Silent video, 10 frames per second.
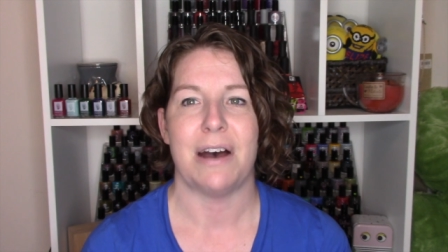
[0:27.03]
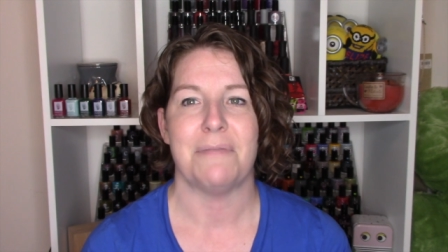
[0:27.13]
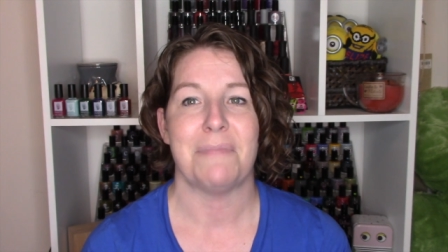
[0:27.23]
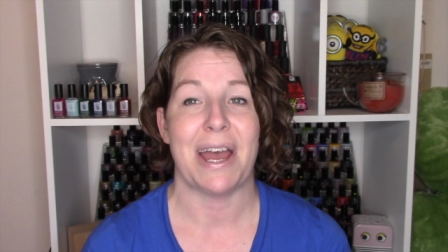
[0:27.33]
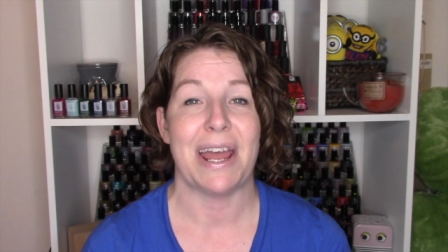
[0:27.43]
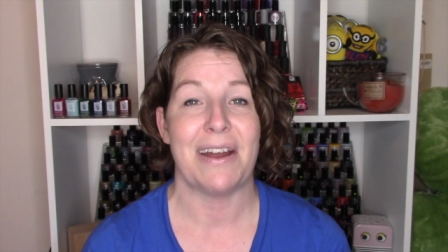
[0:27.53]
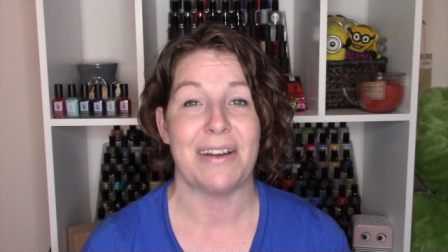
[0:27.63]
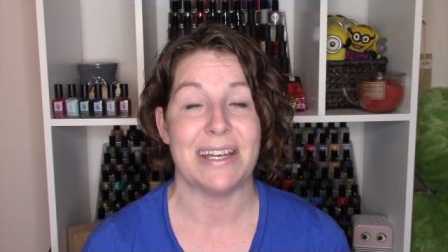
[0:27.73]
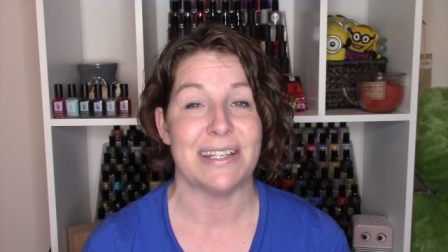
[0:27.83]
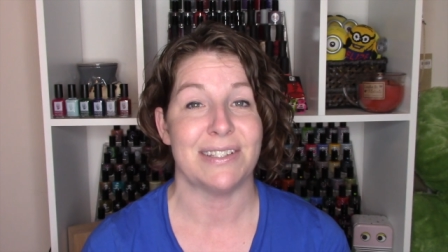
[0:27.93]
My hair
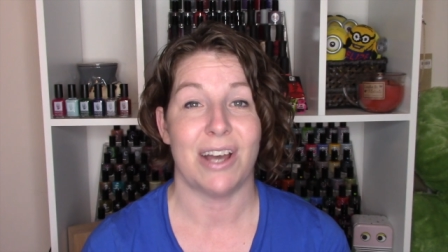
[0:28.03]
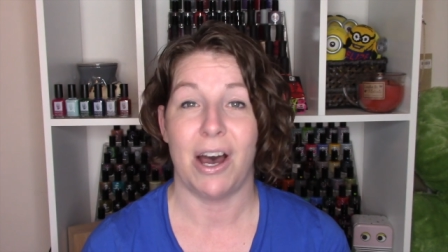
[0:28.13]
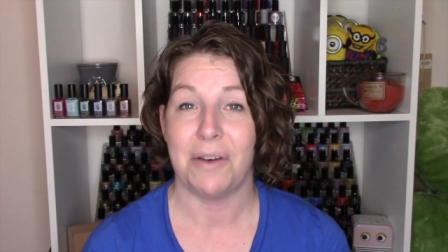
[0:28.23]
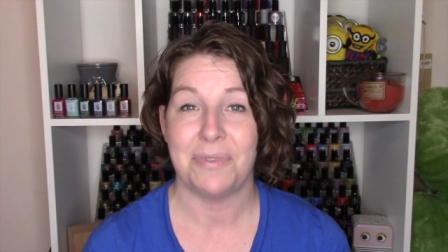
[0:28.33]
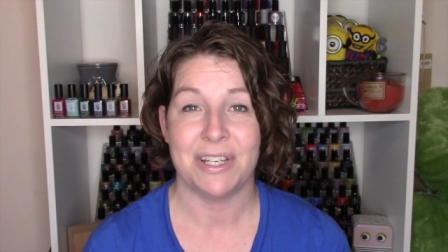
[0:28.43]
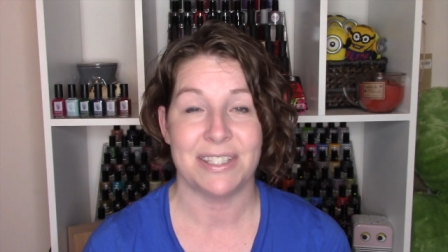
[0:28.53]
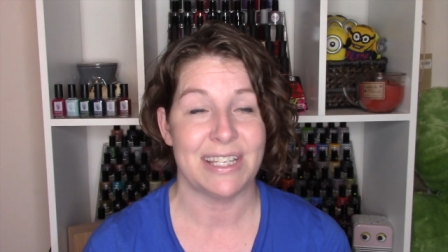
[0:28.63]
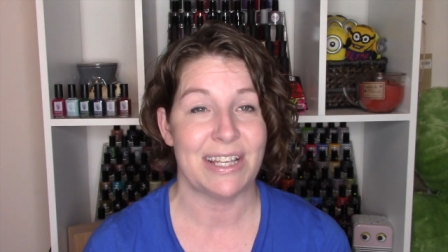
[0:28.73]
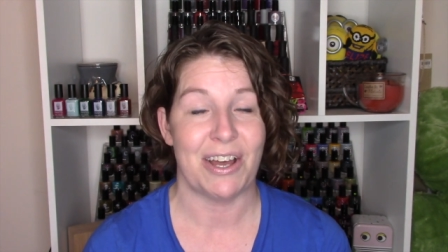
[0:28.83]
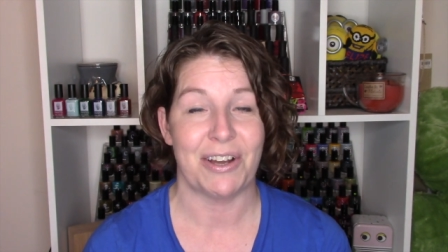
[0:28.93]
is
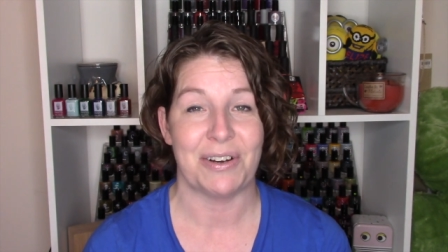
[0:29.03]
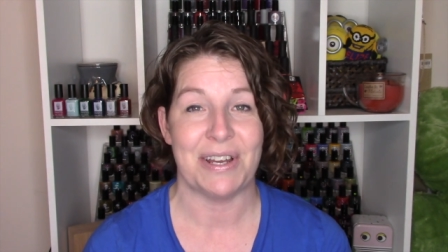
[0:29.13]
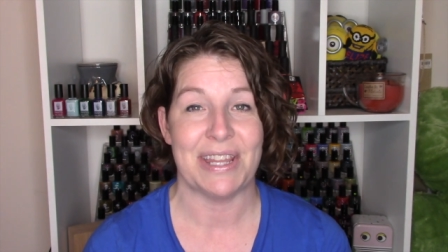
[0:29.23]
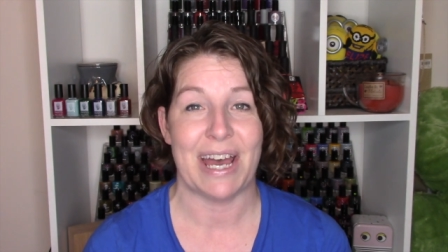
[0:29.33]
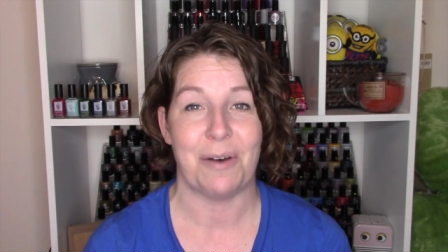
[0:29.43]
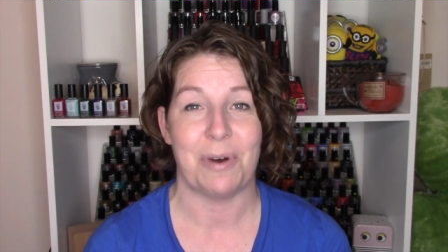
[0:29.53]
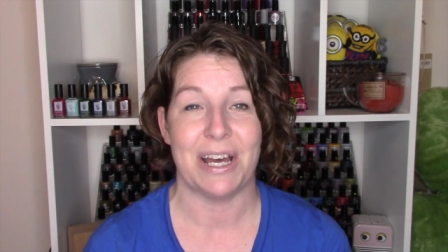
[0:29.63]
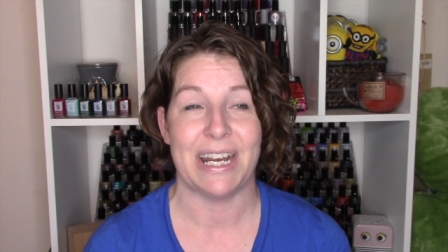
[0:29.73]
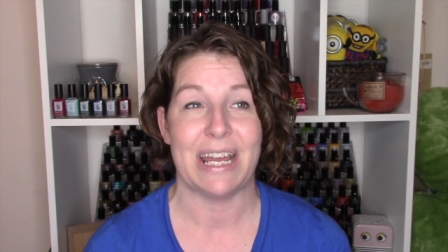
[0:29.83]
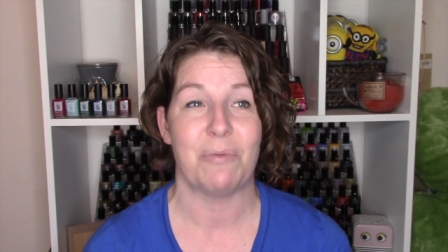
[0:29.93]
obviously longer in that
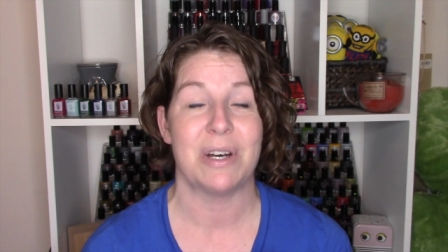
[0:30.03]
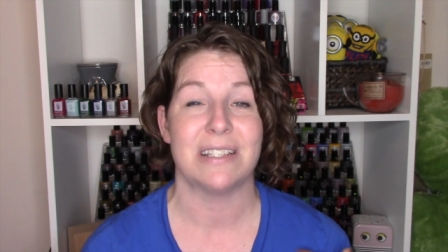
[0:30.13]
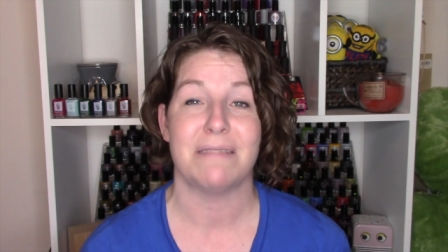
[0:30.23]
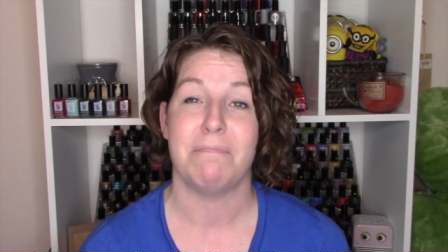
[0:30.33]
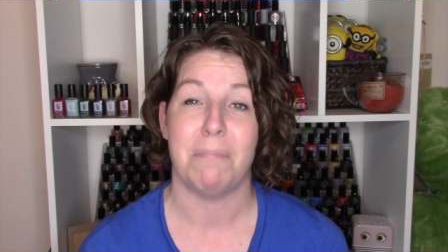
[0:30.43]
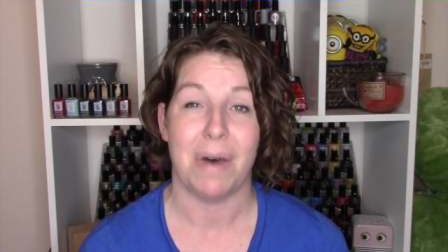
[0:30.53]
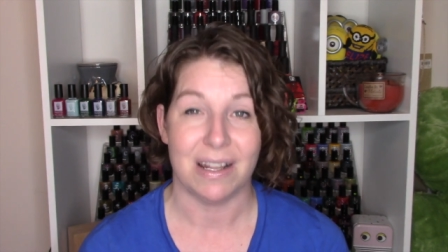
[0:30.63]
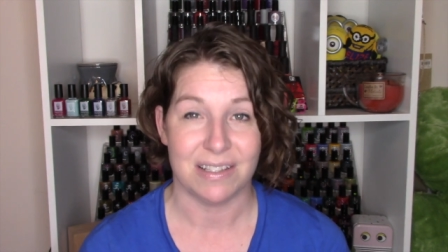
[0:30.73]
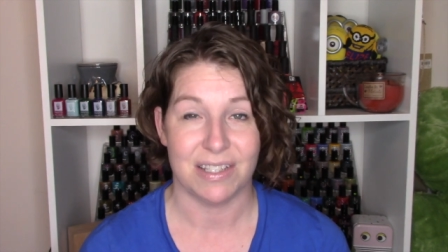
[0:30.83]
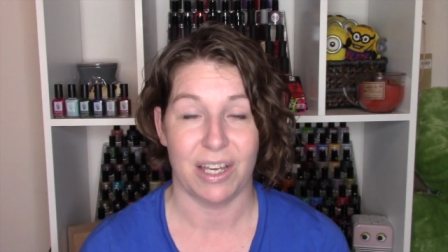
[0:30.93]
one. It was
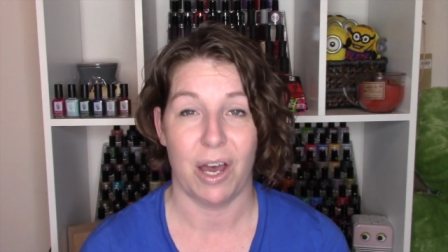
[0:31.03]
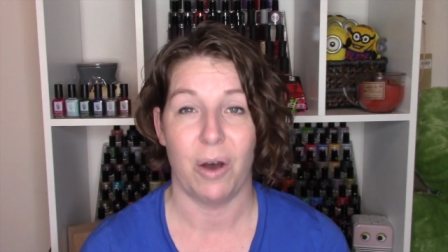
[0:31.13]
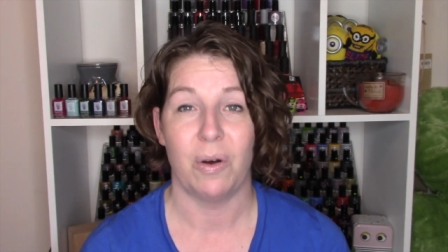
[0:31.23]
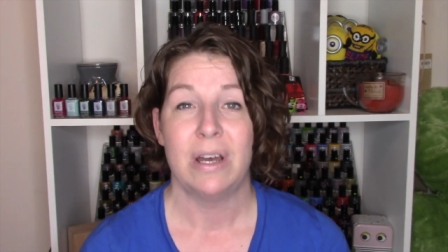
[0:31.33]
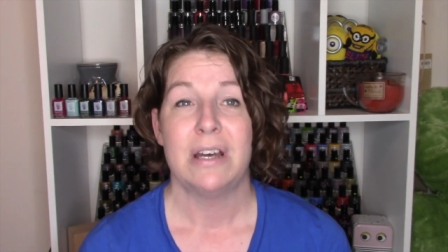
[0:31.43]
months ago.